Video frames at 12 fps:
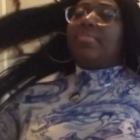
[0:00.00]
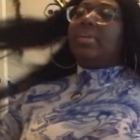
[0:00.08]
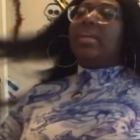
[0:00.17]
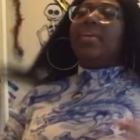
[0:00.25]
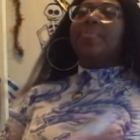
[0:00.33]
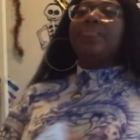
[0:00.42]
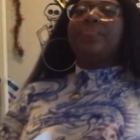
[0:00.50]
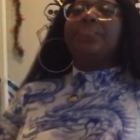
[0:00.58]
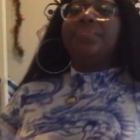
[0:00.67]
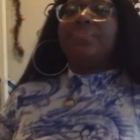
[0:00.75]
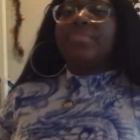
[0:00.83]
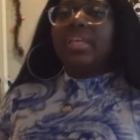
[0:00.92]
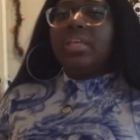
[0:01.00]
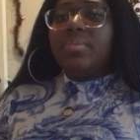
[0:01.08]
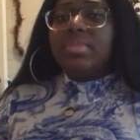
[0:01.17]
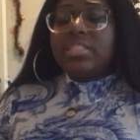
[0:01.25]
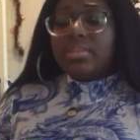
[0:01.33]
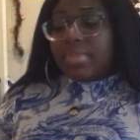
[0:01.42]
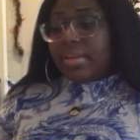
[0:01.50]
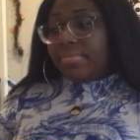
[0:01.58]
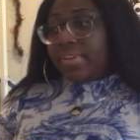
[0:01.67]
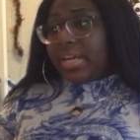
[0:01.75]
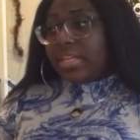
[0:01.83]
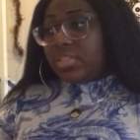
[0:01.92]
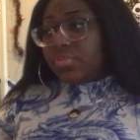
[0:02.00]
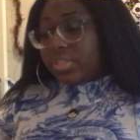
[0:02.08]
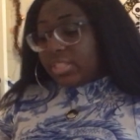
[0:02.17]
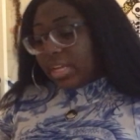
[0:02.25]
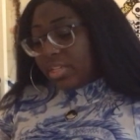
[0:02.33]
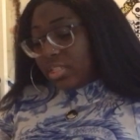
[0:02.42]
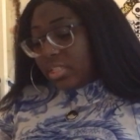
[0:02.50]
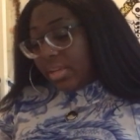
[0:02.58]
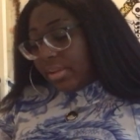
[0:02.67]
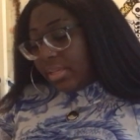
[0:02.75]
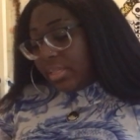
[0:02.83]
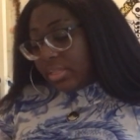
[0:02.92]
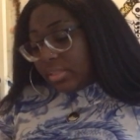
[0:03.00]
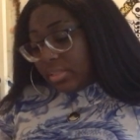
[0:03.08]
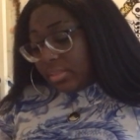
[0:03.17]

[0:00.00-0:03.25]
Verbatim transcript: forget. Give me some advice for Sagittarius.